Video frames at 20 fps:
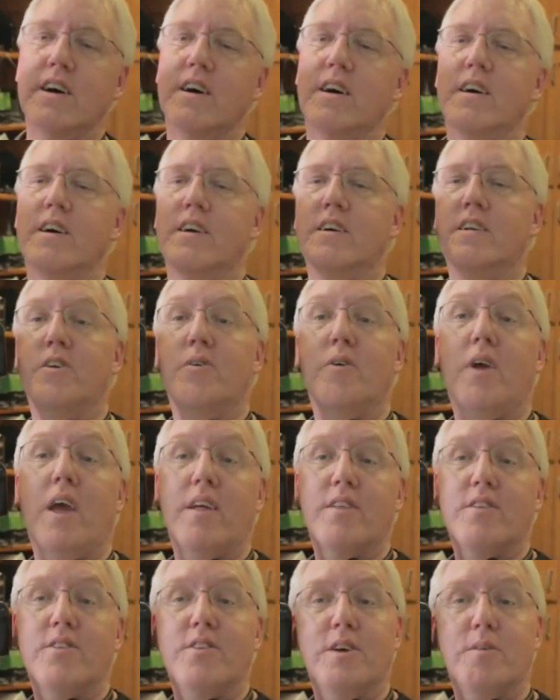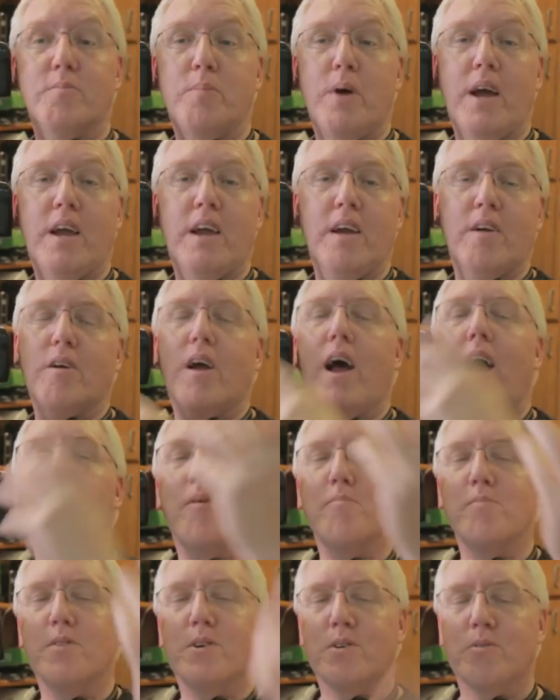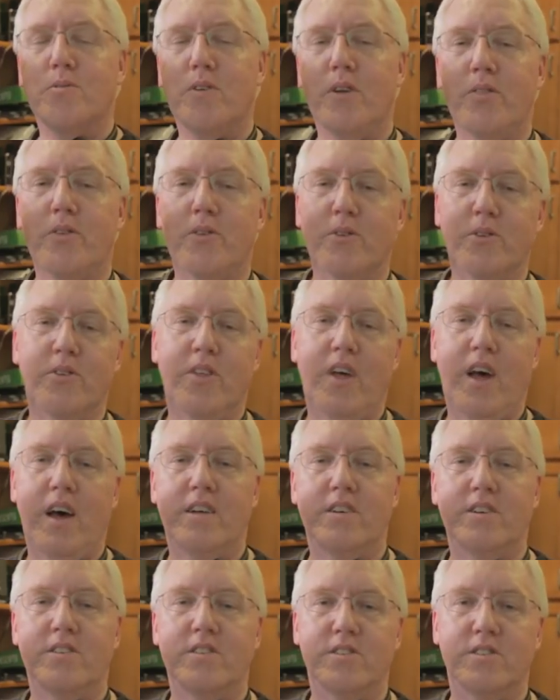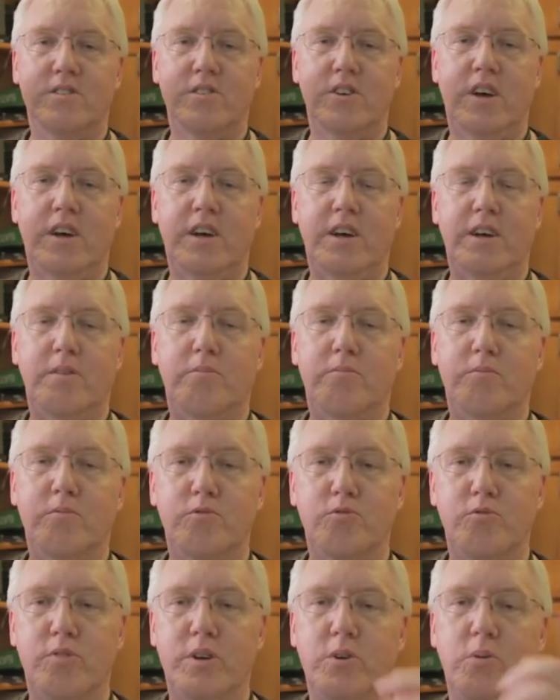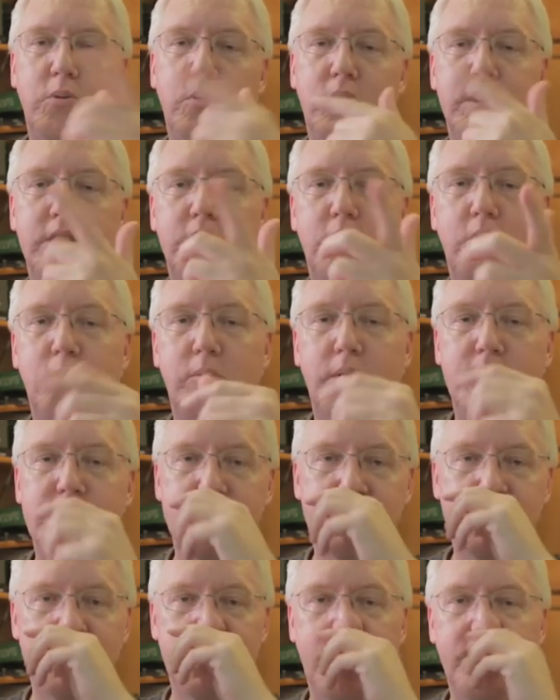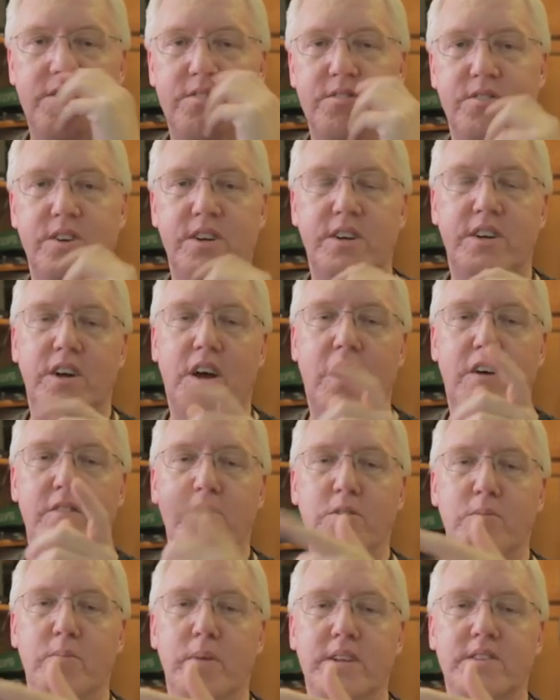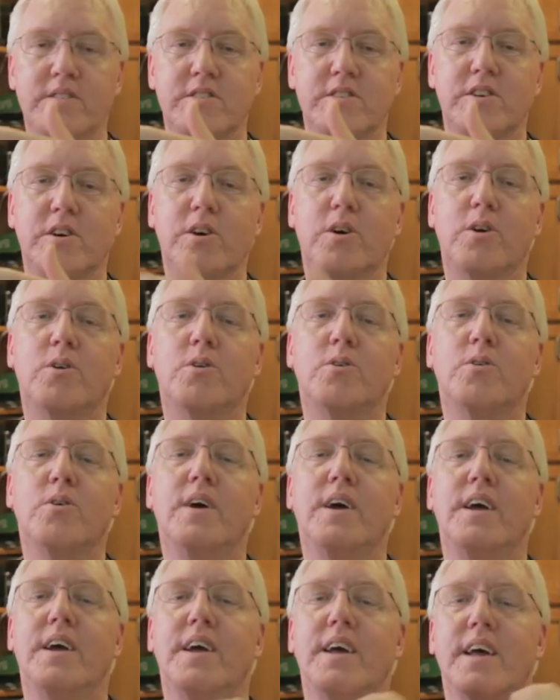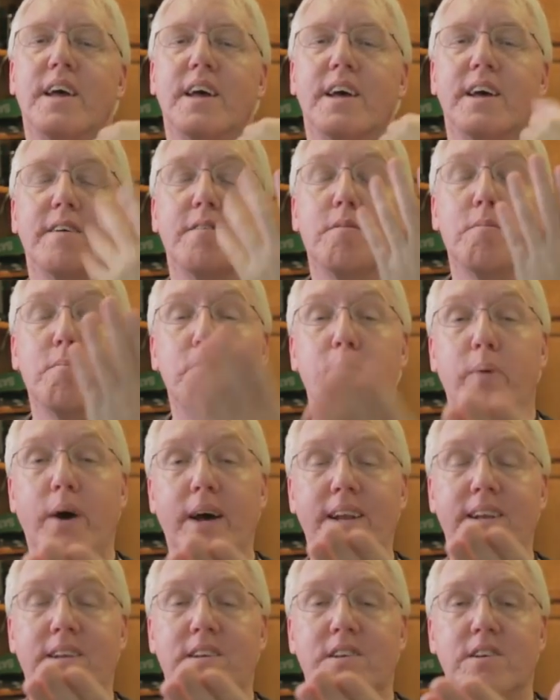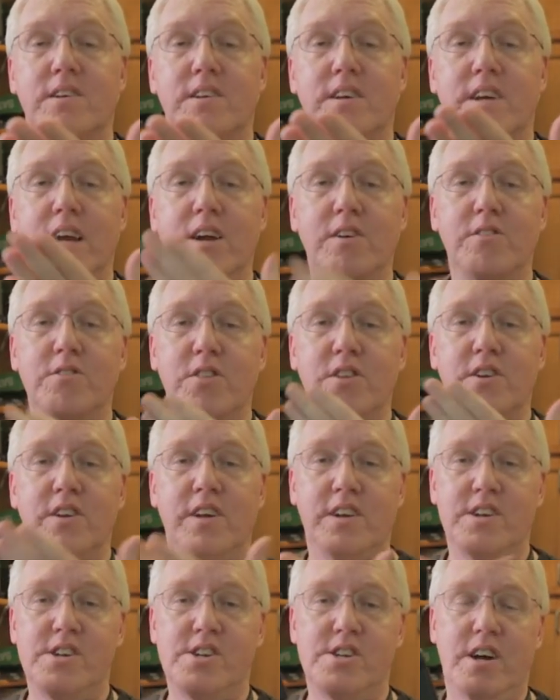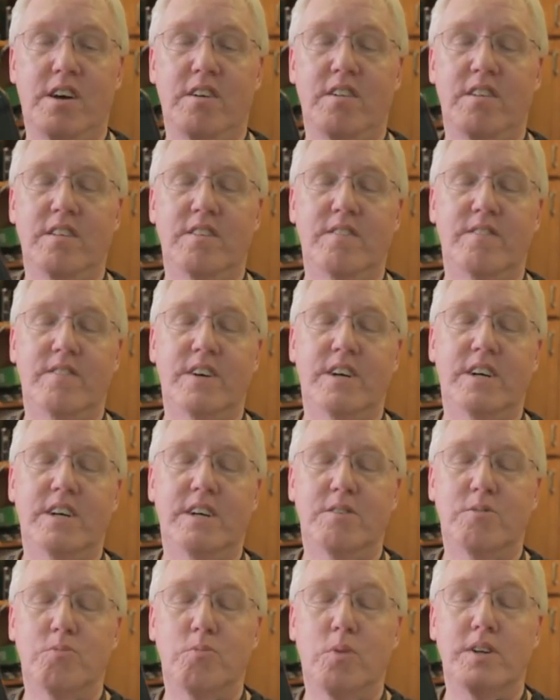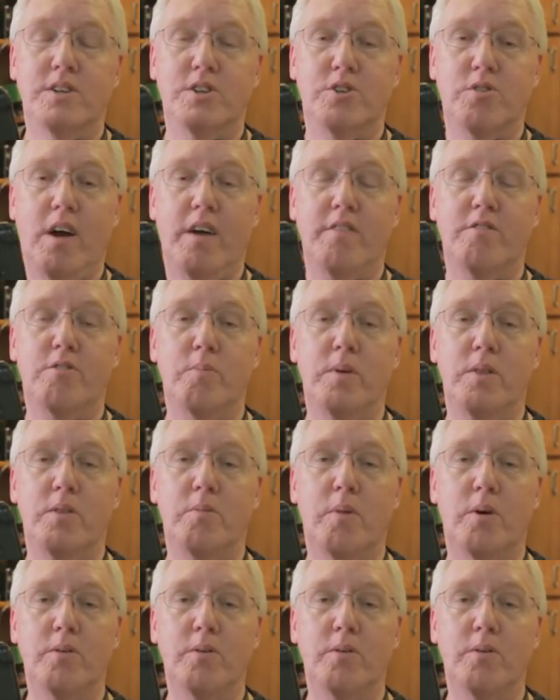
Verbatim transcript: and you can't see it back here. I'm going to run through that. Recorded a whole bunch of stuff a few minutes ago, but here's the nutshell. What drives me the